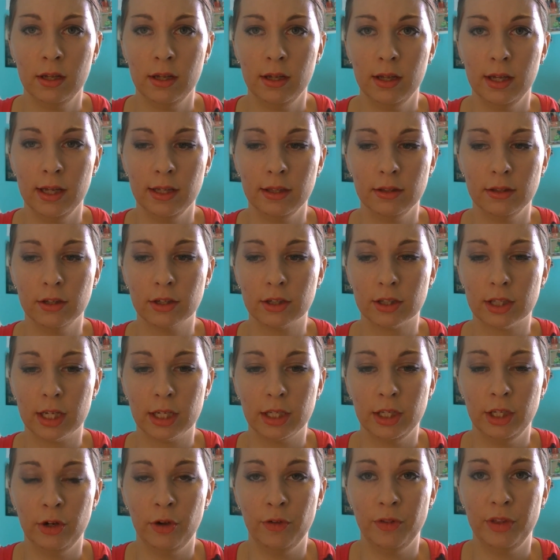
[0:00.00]
It looked
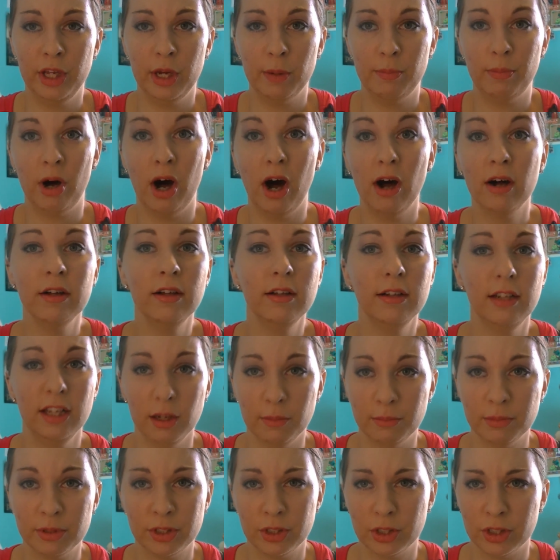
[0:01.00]
like, the
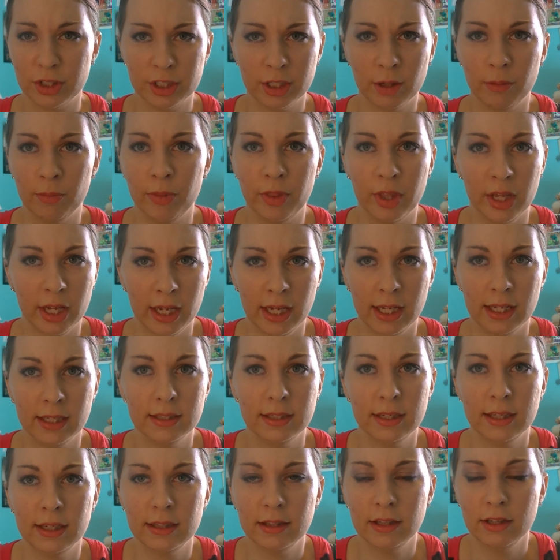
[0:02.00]
apocalypse or something.
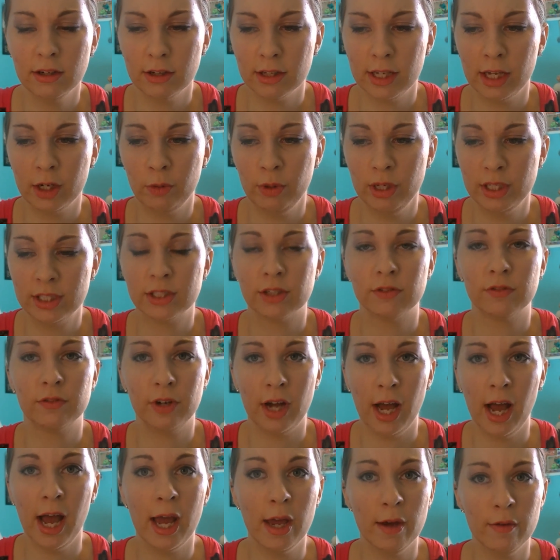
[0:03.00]
It looked like we
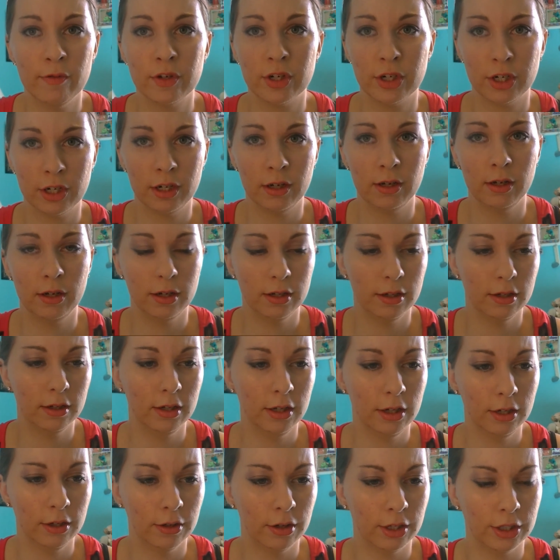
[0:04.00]
survived in a
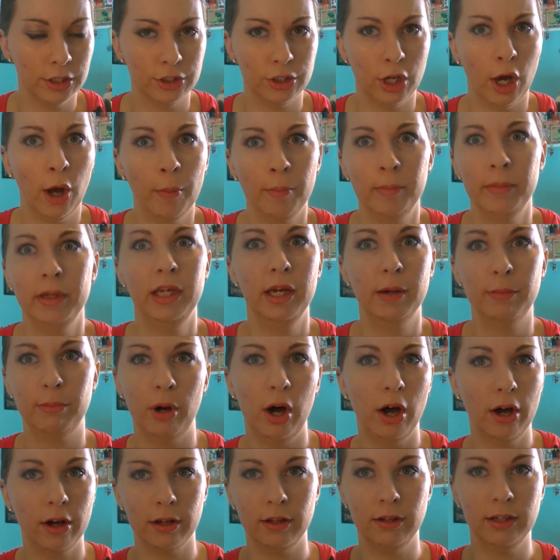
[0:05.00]
zombie
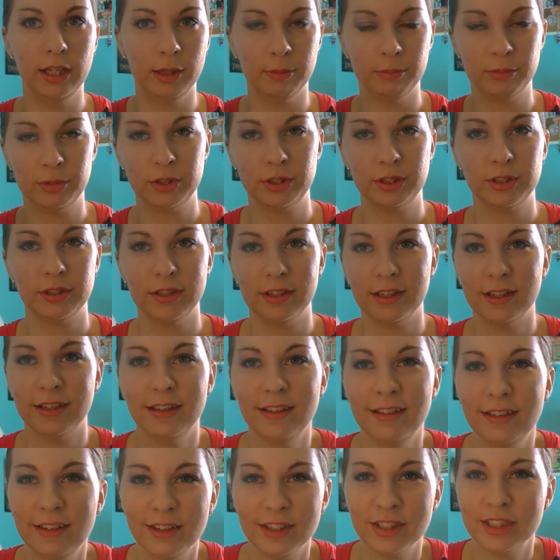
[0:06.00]
apocalypse
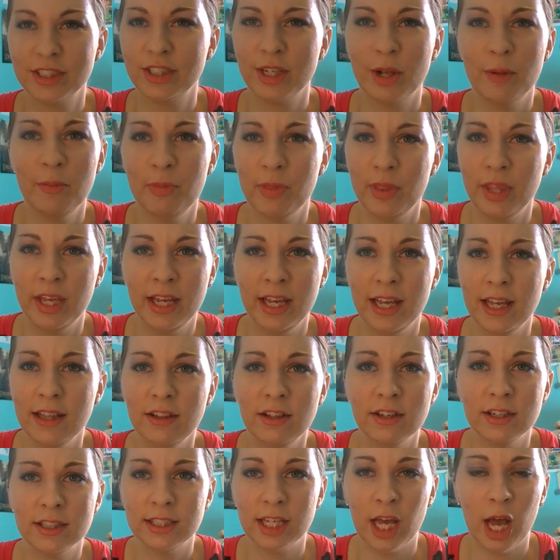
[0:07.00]
or something. It
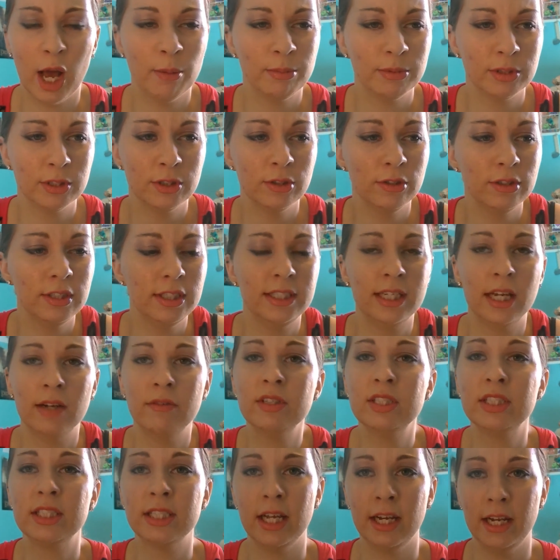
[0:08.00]
looks absolutely
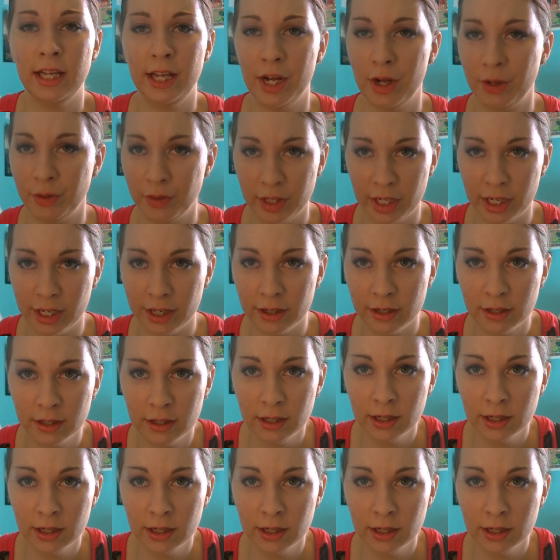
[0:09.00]
devastating out there.